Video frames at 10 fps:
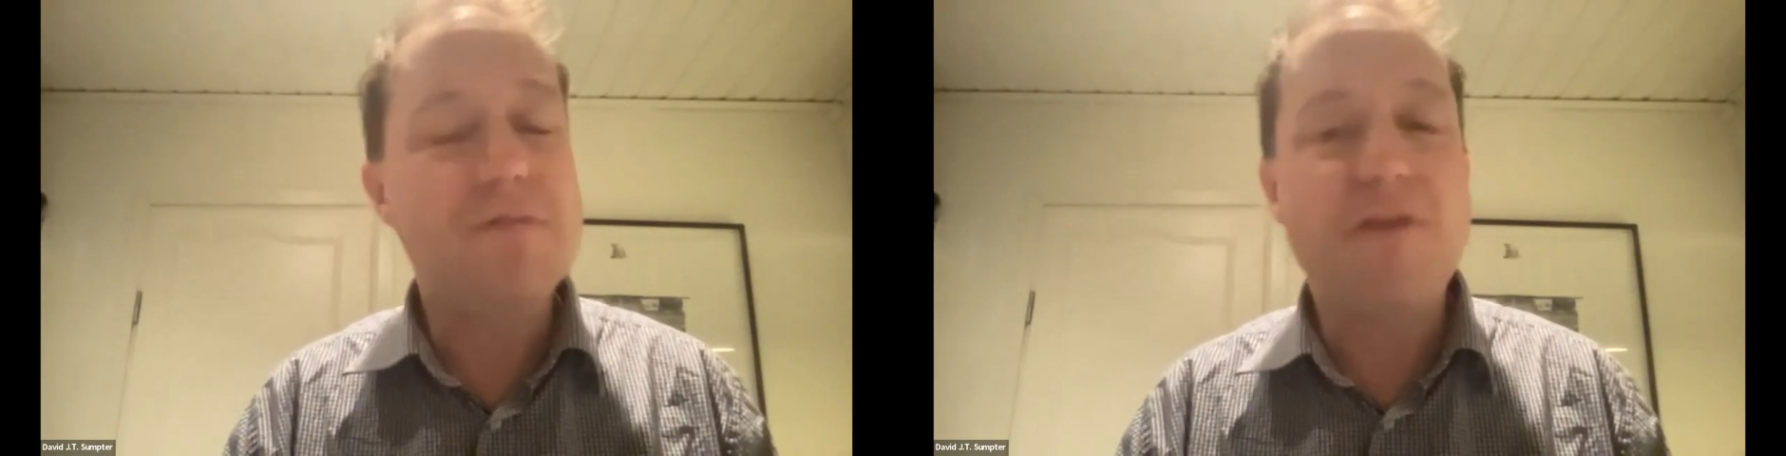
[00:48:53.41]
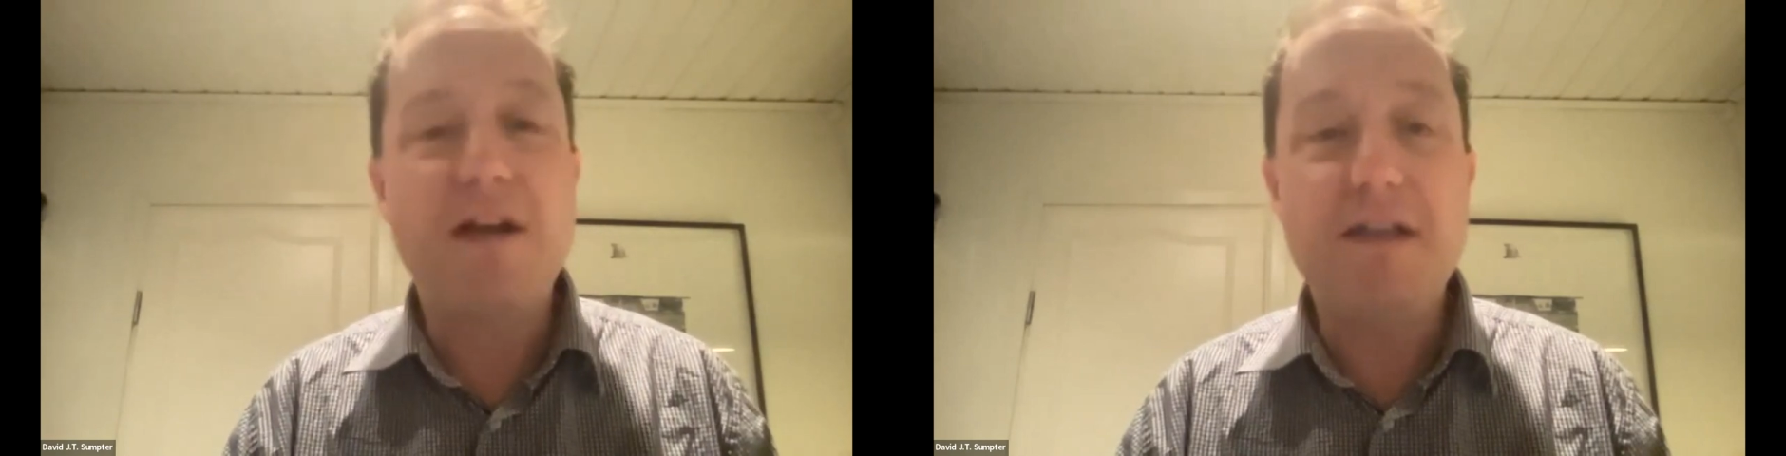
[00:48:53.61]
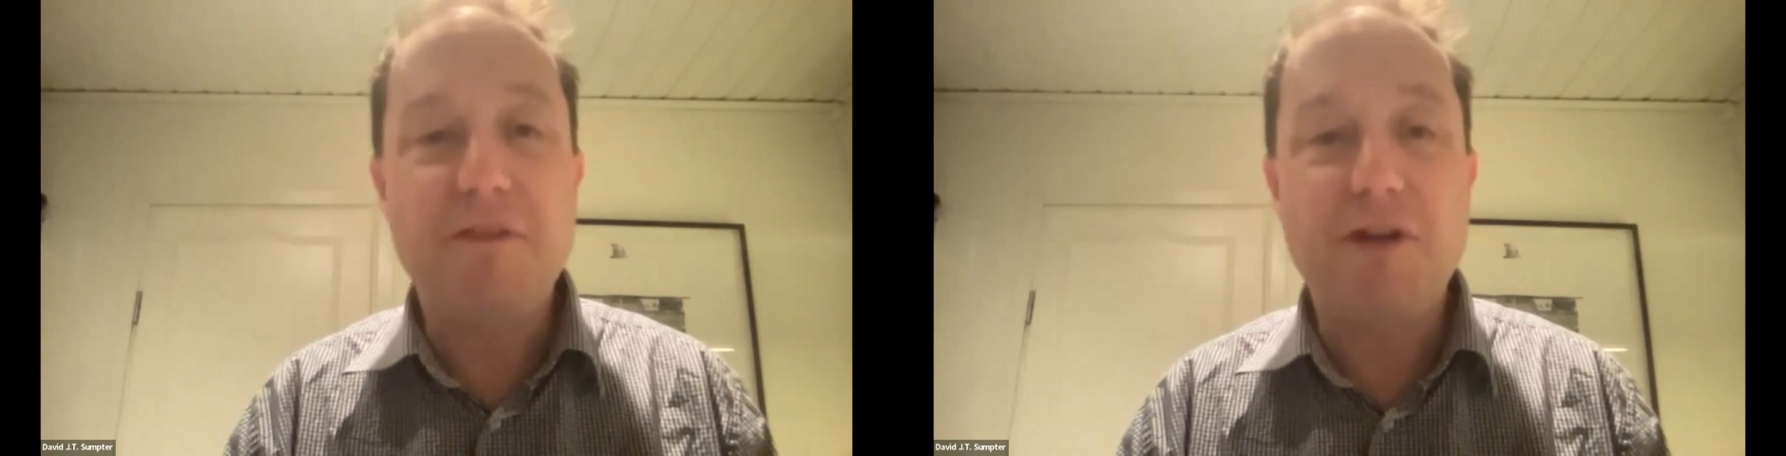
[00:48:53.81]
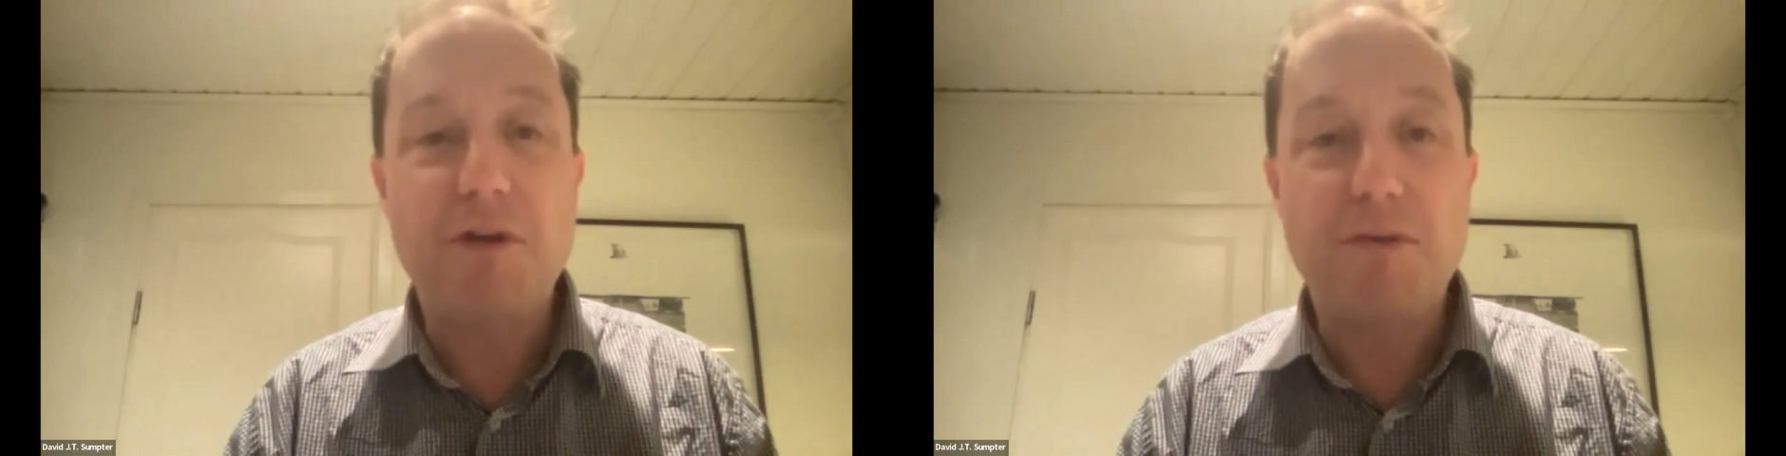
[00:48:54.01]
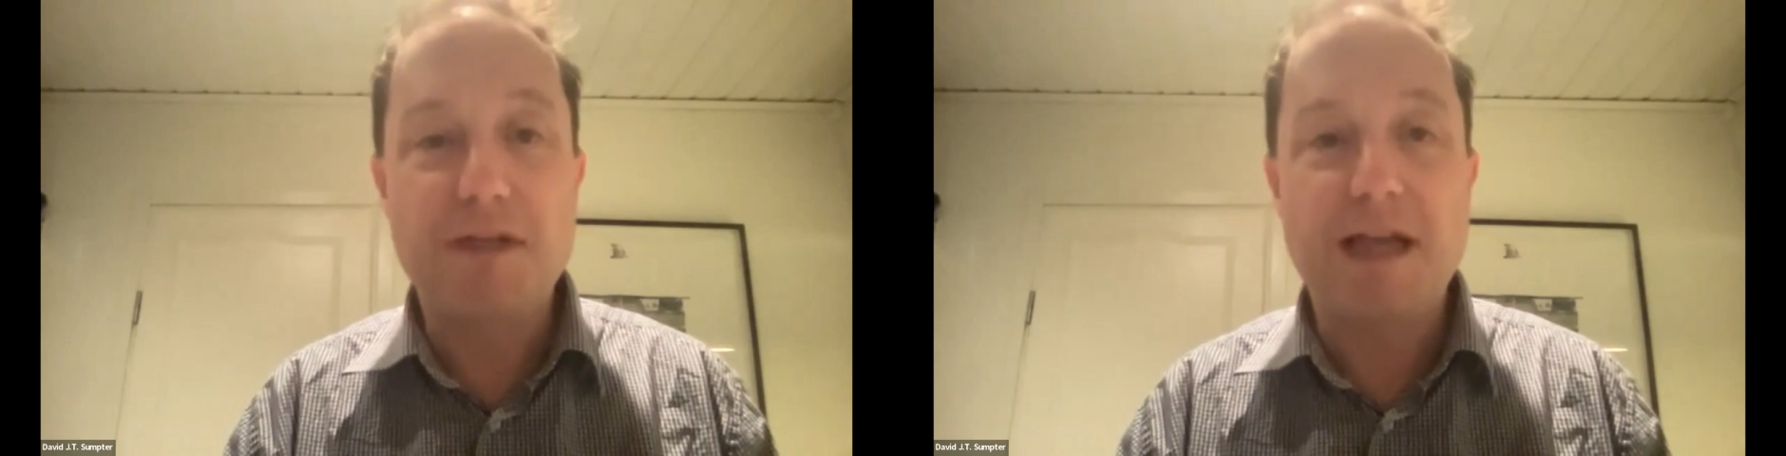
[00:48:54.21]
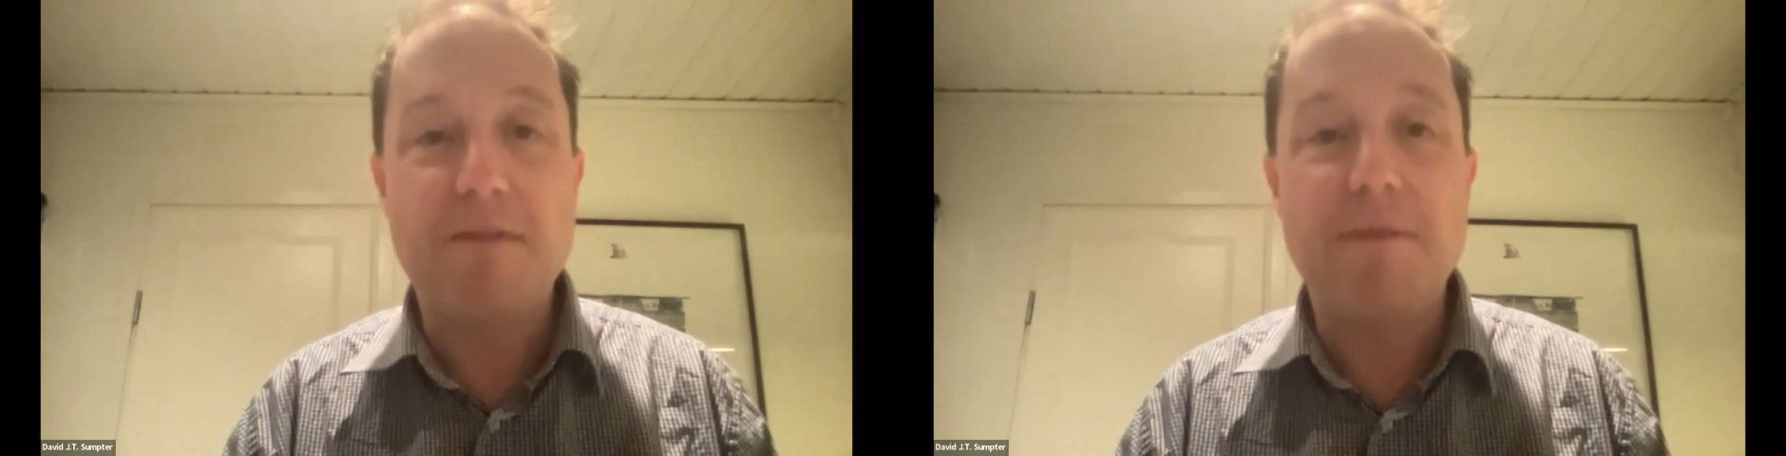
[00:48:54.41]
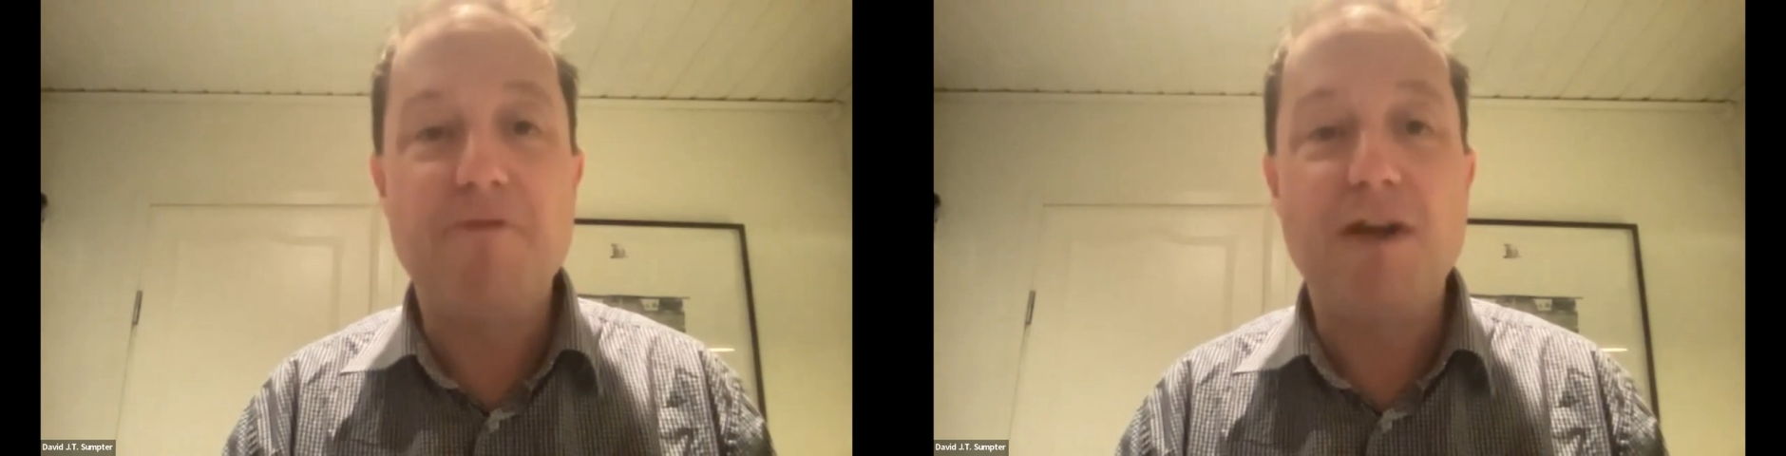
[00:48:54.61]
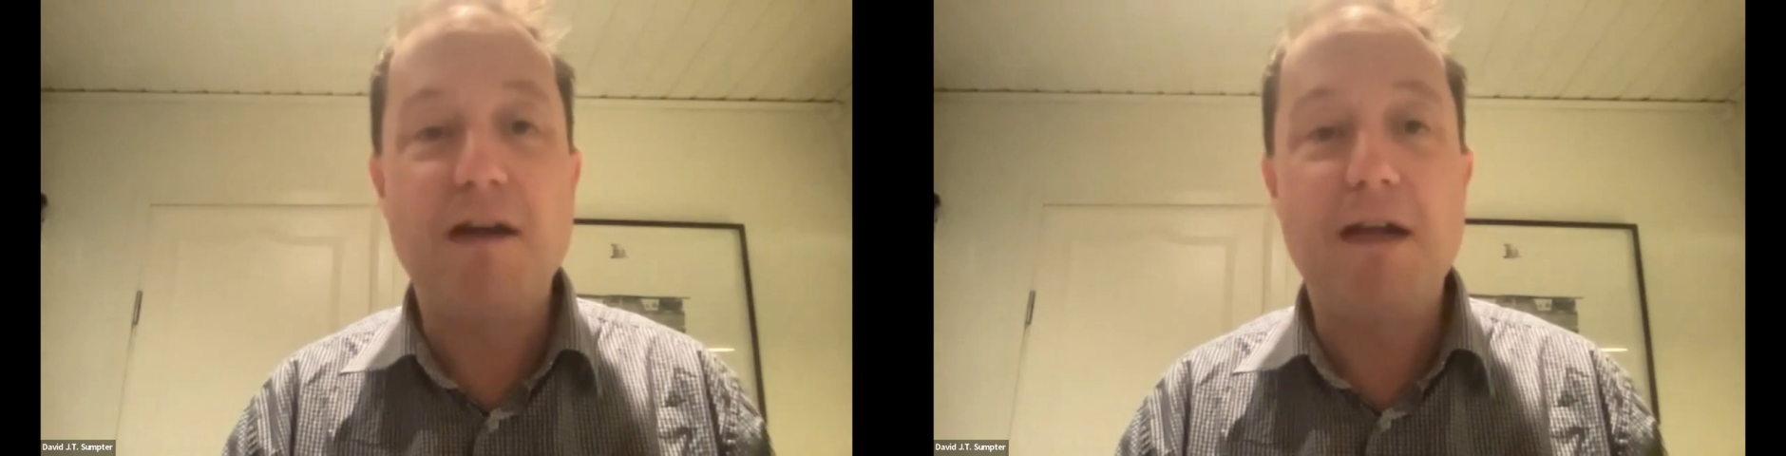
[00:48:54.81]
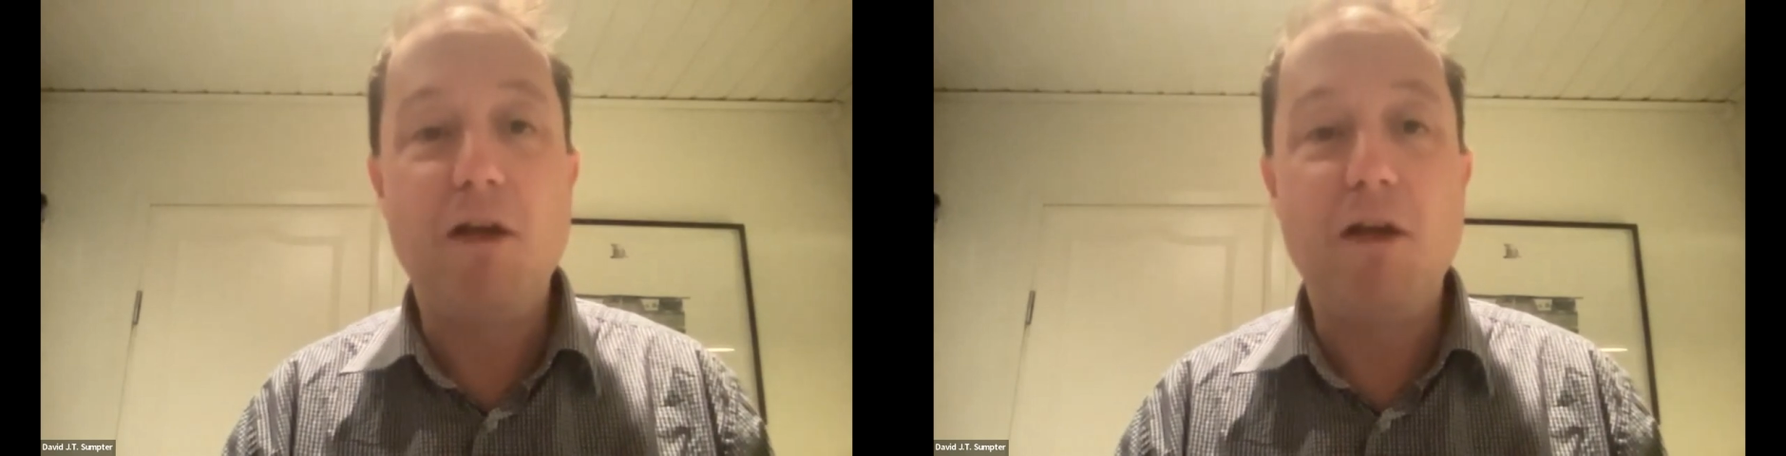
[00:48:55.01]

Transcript: it's very difficult to get them in very